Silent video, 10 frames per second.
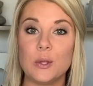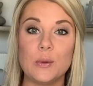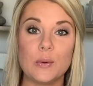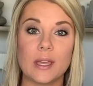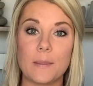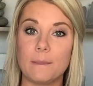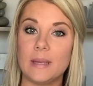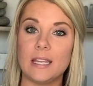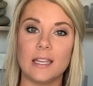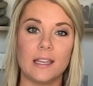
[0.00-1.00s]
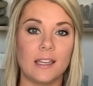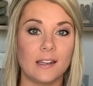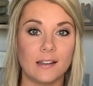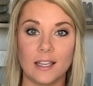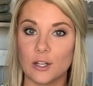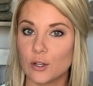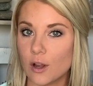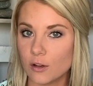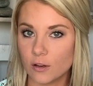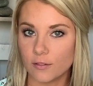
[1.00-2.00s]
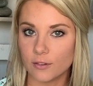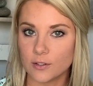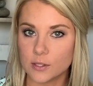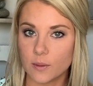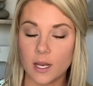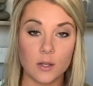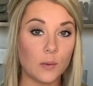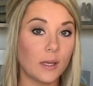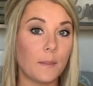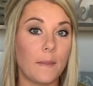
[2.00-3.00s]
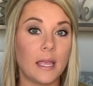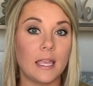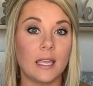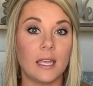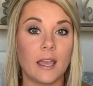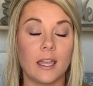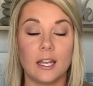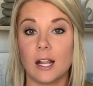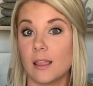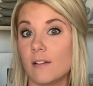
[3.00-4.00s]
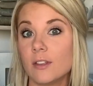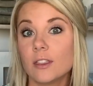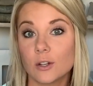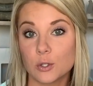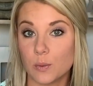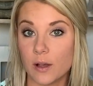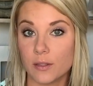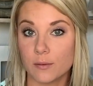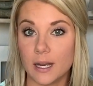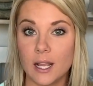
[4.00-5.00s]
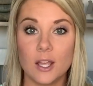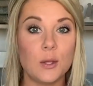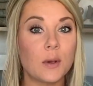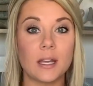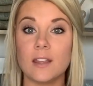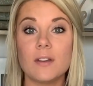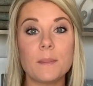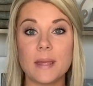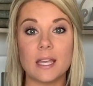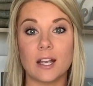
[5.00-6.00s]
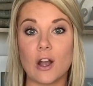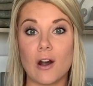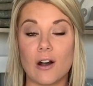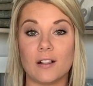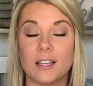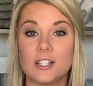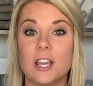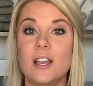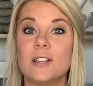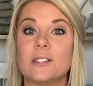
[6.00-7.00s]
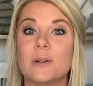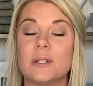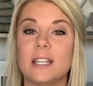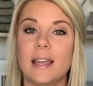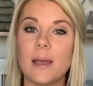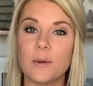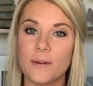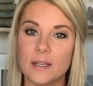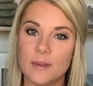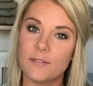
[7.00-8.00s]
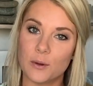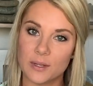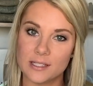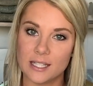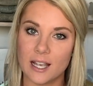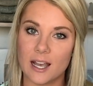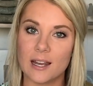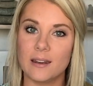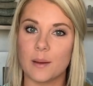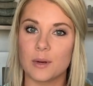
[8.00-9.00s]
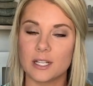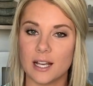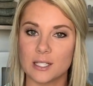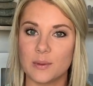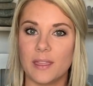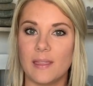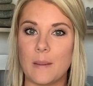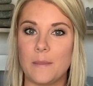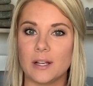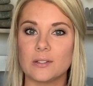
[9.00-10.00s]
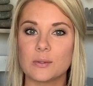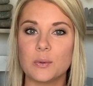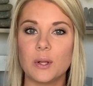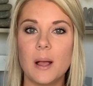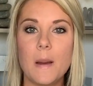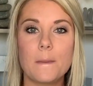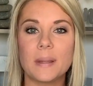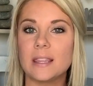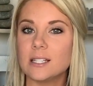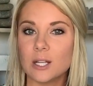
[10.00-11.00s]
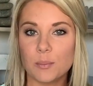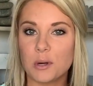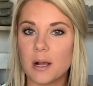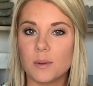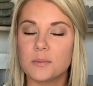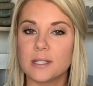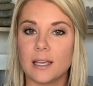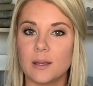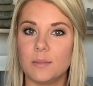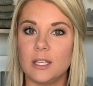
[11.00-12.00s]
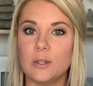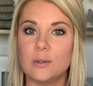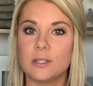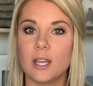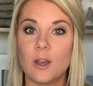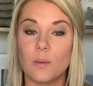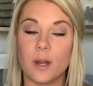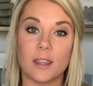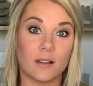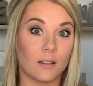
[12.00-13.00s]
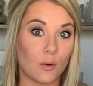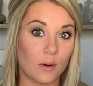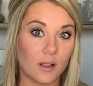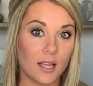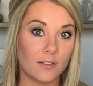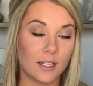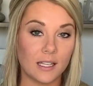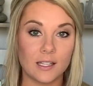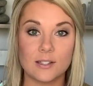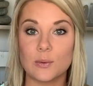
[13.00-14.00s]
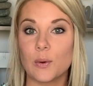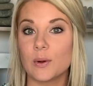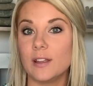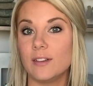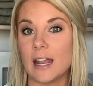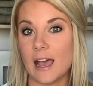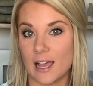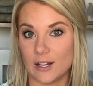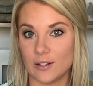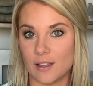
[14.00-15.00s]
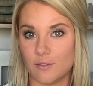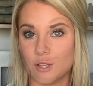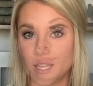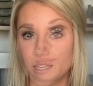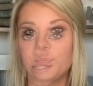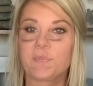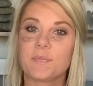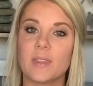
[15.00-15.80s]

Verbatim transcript: You can be in kindergarten or first grade, you can be in 11th or 12th grade, you can even be in college. So today I'm going to be focusing on number talks within the middle school, but these are problems that can be used with lower level kids or even higher level kids.